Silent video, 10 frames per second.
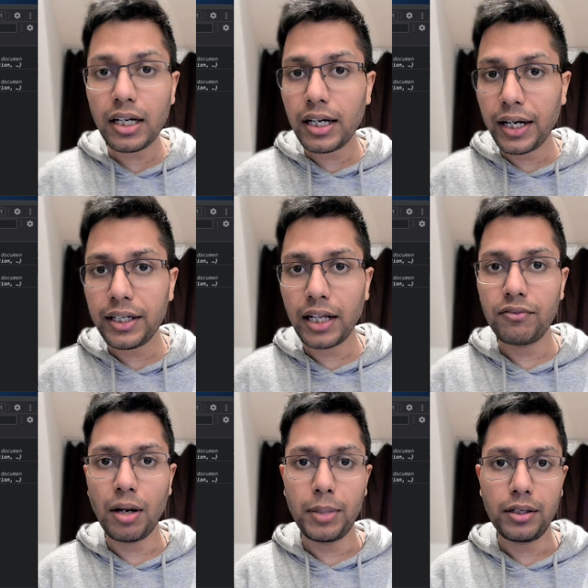the current
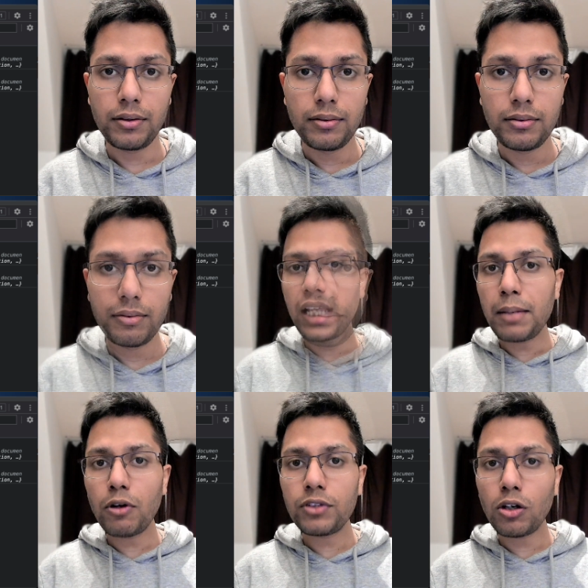environment. The
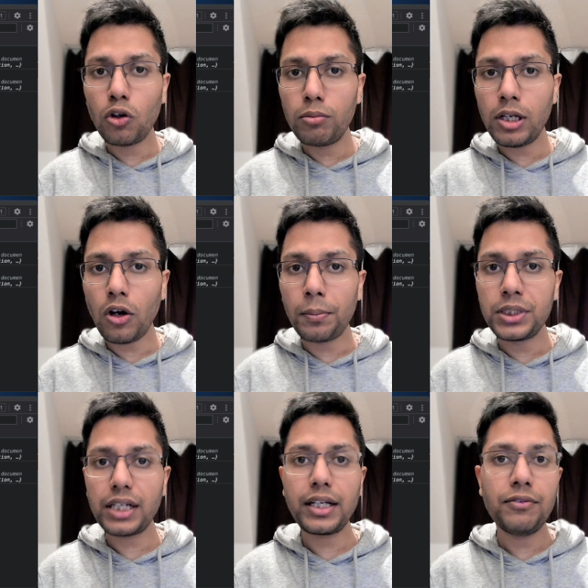name of the global
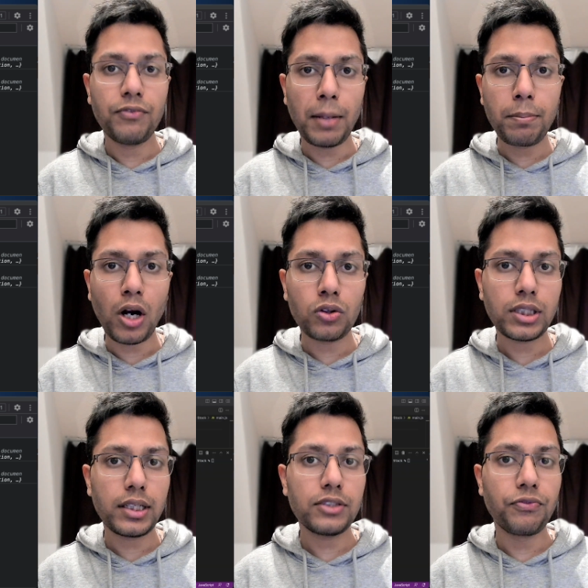object in web
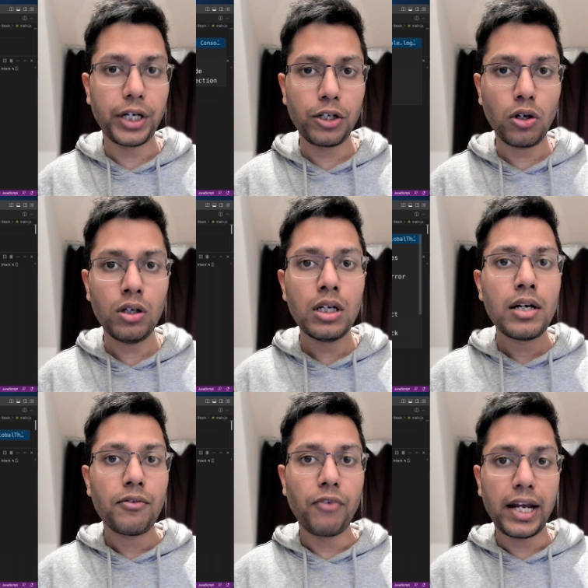browser is window,
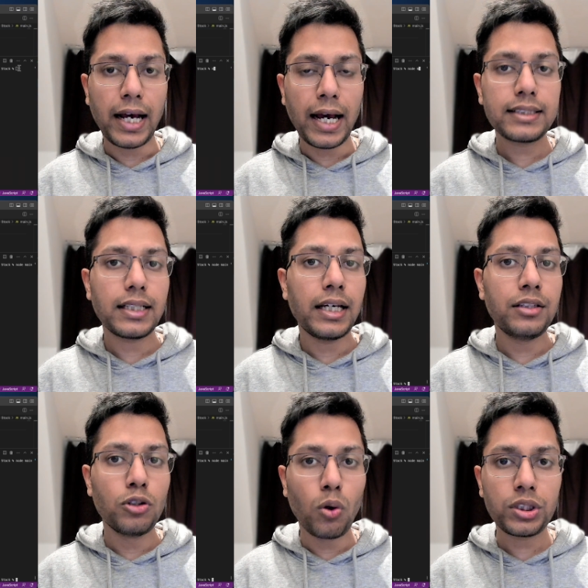whereas
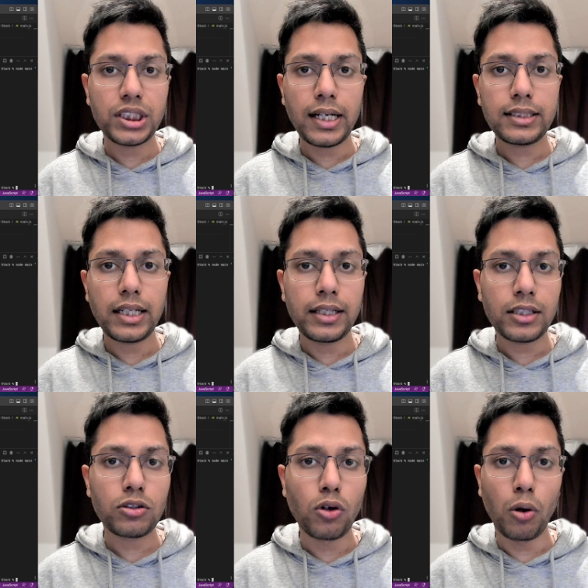in Node.js it
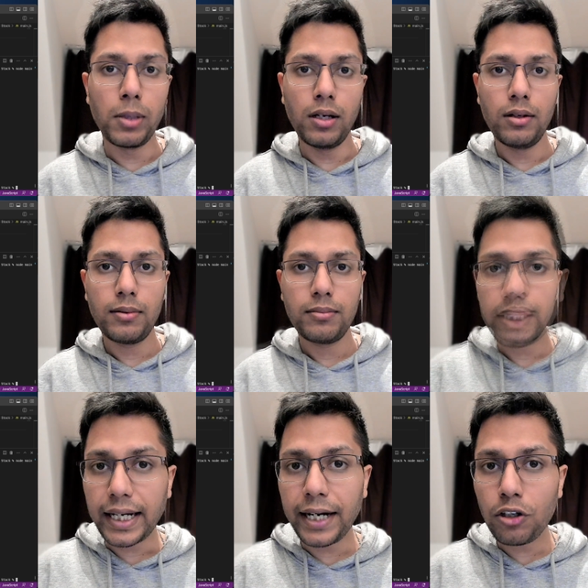is global. The
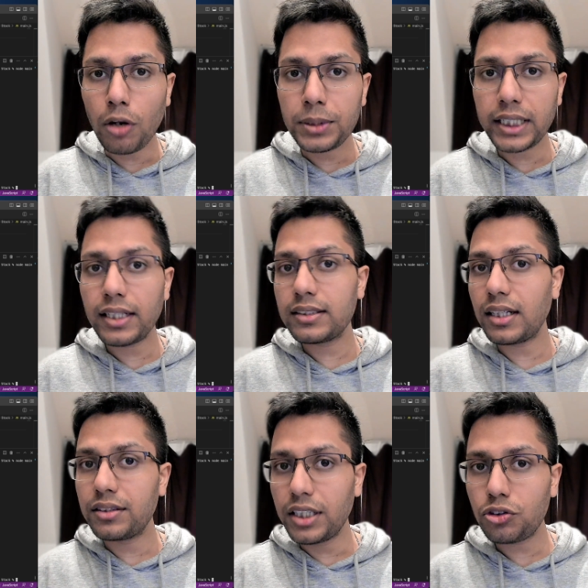second object is
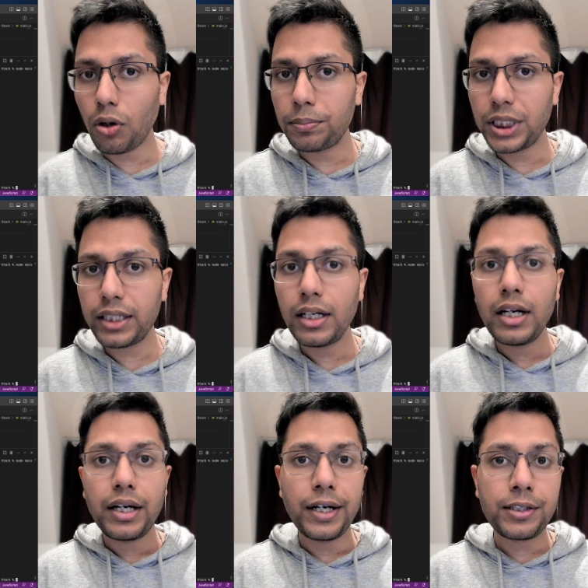the this object.
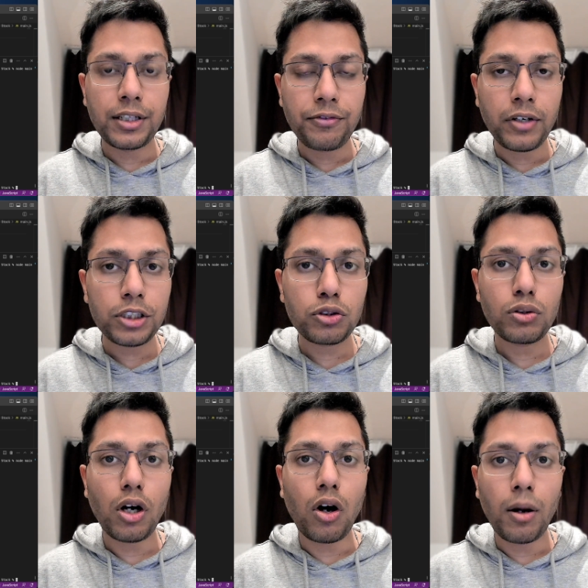It refers to
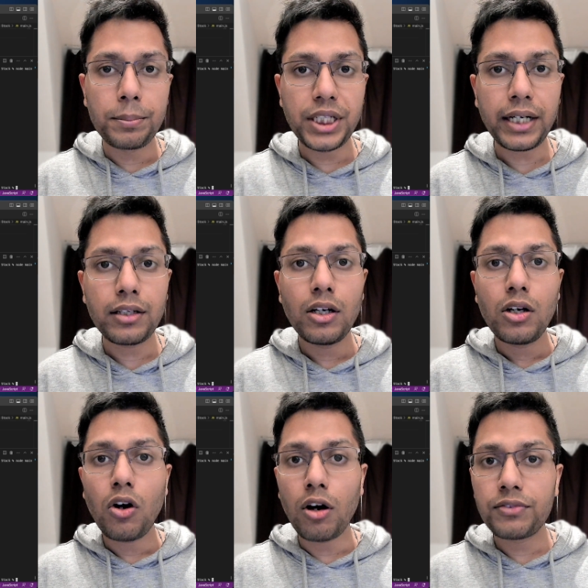the object
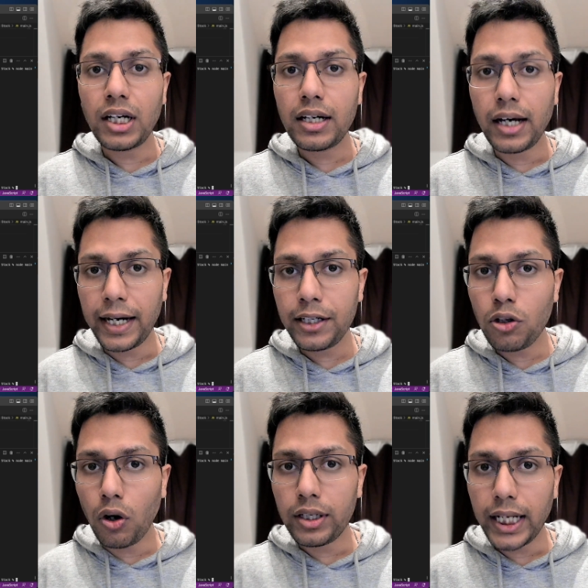of the current
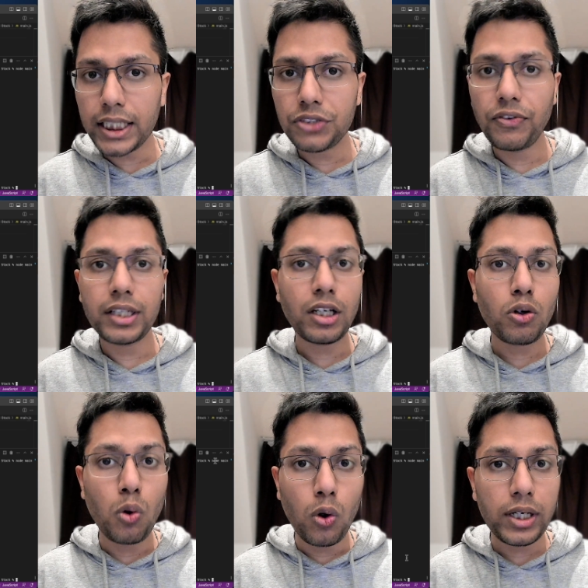context where the
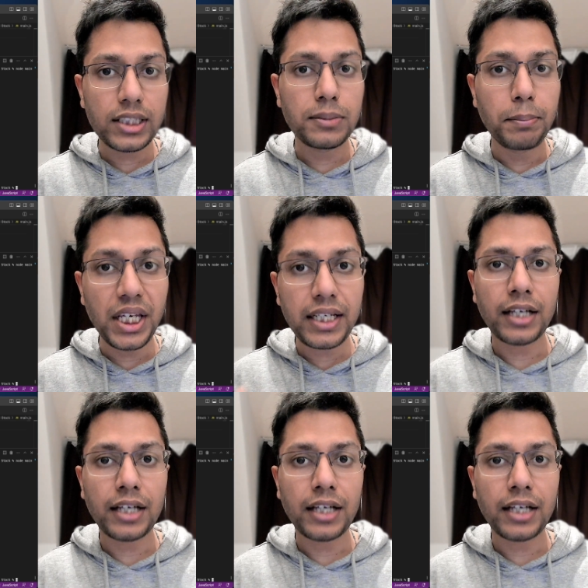code is being